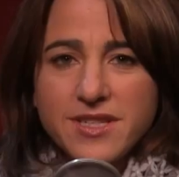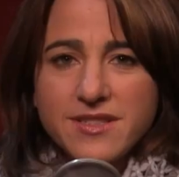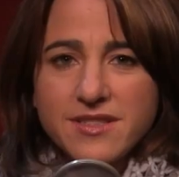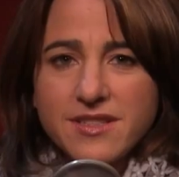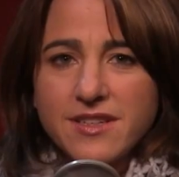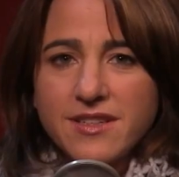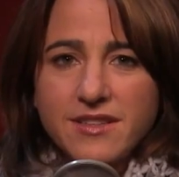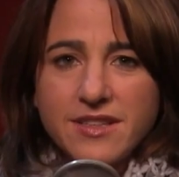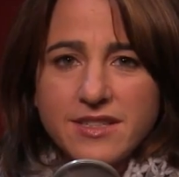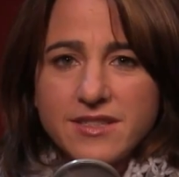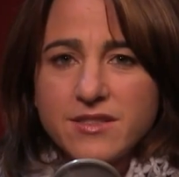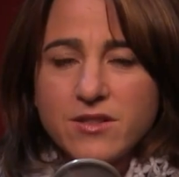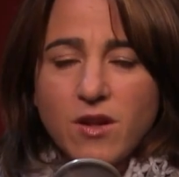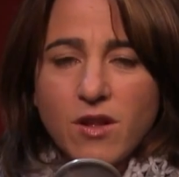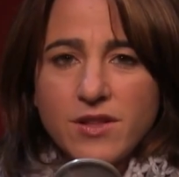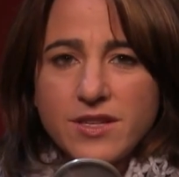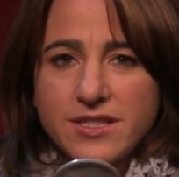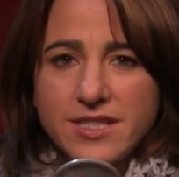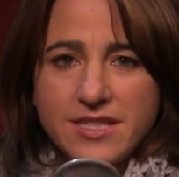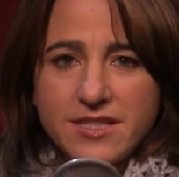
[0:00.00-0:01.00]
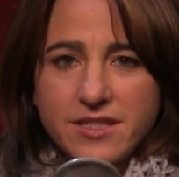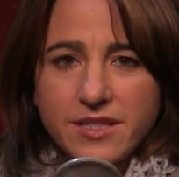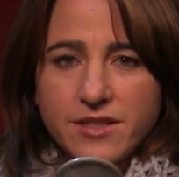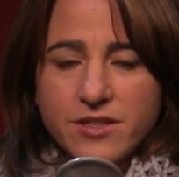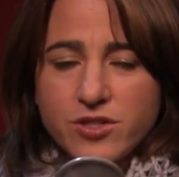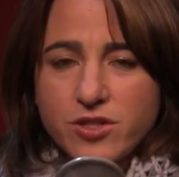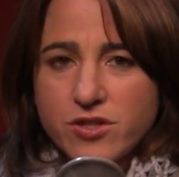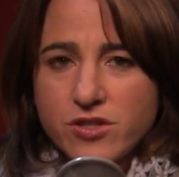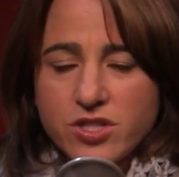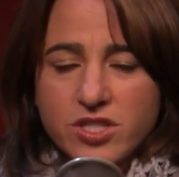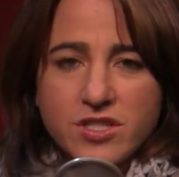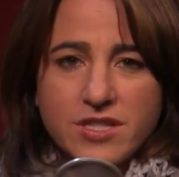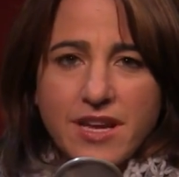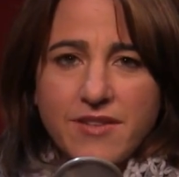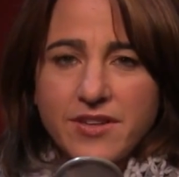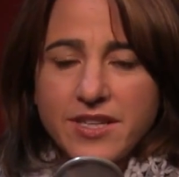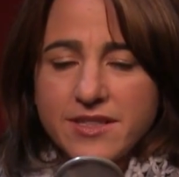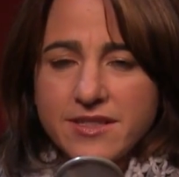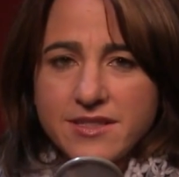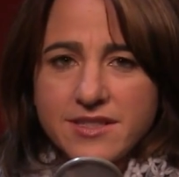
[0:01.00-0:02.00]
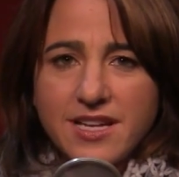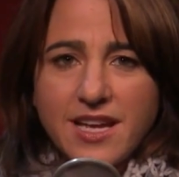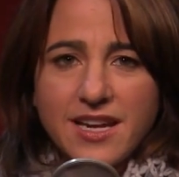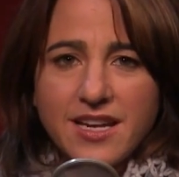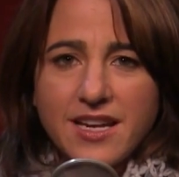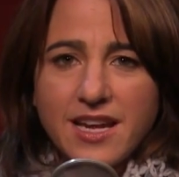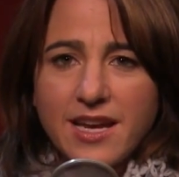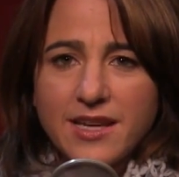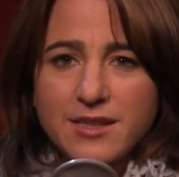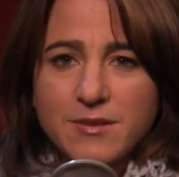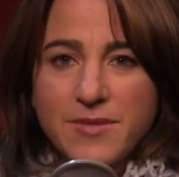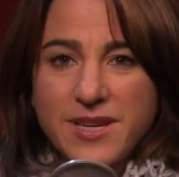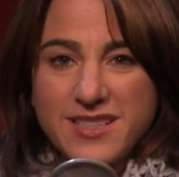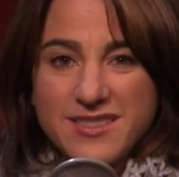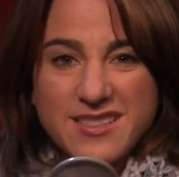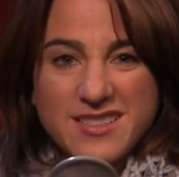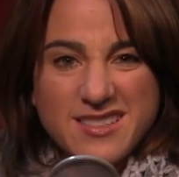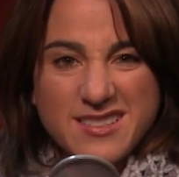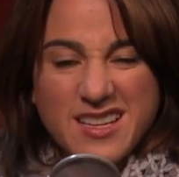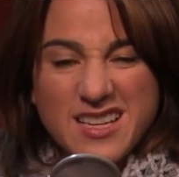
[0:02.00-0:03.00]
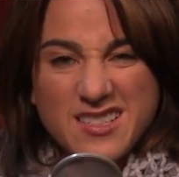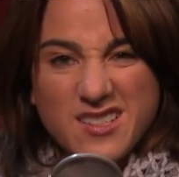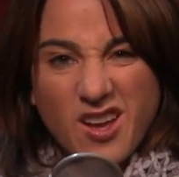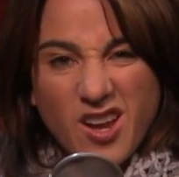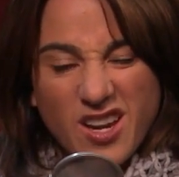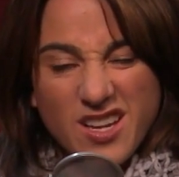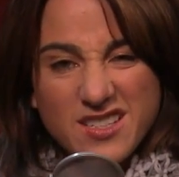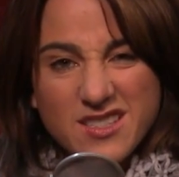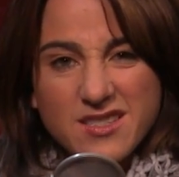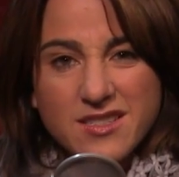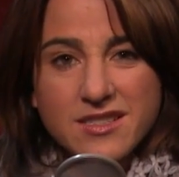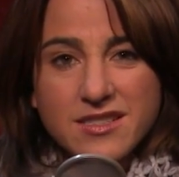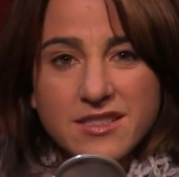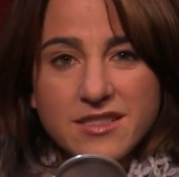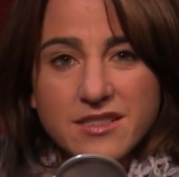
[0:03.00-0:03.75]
means that these all these e-signatures just having to sign an X makes us less honest?